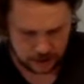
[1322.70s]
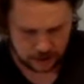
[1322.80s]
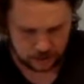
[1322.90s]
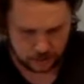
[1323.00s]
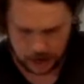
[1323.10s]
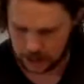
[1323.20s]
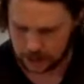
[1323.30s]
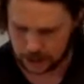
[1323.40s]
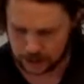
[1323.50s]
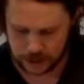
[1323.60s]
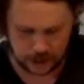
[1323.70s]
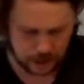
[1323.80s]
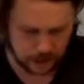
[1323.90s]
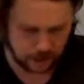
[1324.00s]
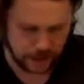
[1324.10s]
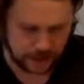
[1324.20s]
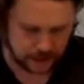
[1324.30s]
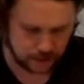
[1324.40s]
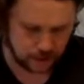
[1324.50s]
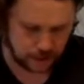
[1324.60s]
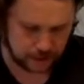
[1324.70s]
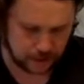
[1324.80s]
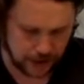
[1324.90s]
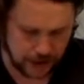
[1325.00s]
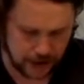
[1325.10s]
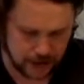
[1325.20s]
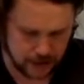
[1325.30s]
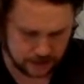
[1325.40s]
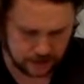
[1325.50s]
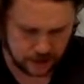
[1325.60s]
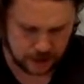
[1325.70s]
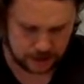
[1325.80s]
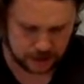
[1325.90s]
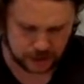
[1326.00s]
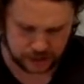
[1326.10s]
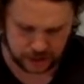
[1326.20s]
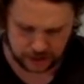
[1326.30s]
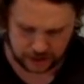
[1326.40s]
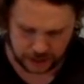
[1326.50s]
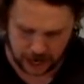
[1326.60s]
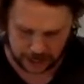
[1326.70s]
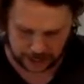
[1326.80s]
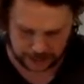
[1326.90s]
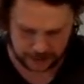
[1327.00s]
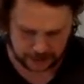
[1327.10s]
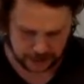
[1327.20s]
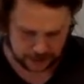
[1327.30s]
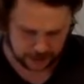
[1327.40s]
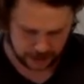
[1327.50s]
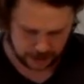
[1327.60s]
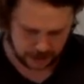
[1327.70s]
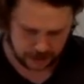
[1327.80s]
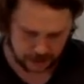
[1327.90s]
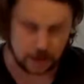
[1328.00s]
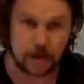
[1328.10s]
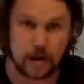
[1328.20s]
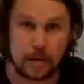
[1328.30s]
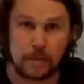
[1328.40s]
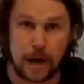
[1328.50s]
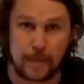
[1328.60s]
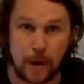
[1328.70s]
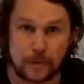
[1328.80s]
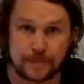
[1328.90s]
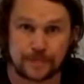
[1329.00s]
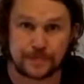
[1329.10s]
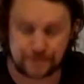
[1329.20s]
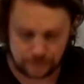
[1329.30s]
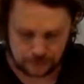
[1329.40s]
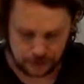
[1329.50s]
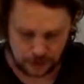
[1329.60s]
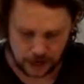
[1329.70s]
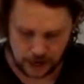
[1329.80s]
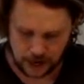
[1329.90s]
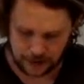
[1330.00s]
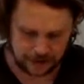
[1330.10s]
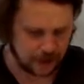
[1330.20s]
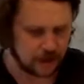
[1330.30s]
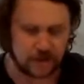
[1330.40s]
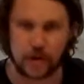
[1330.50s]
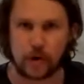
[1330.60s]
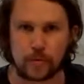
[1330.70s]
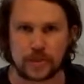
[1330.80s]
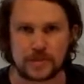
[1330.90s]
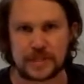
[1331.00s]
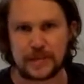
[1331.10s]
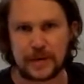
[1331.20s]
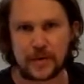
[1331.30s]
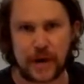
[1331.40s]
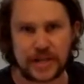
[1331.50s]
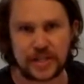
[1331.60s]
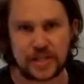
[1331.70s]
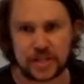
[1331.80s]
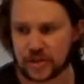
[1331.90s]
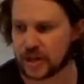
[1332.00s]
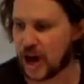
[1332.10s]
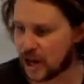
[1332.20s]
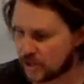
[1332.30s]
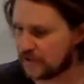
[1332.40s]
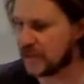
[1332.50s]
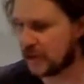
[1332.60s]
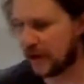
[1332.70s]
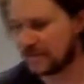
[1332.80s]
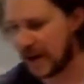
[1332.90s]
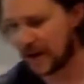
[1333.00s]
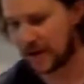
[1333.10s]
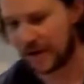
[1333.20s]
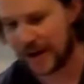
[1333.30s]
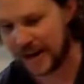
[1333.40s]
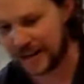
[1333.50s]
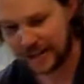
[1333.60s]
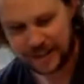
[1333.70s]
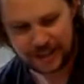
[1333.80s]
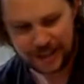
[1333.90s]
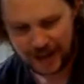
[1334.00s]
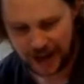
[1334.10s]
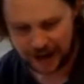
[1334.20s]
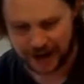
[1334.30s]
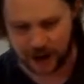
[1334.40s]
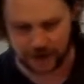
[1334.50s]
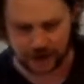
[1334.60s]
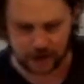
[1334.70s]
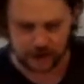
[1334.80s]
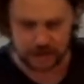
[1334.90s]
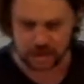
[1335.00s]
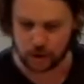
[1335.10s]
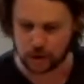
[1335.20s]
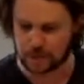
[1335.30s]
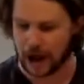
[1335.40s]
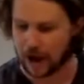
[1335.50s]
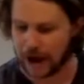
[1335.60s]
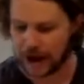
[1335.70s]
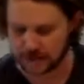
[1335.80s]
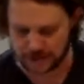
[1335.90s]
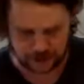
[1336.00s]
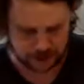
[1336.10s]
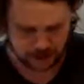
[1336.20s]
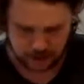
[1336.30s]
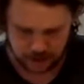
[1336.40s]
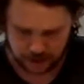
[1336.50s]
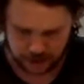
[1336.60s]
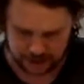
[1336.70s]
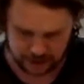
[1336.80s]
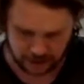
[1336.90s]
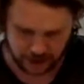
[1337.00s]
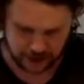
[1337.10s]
While the grains are cooking away, I've got ginger and garlic in my bowl. No one wants to see me grating ginger and garlic, so I've done it already. Now we're going to go to the sauce powerhouse. Right, this is great.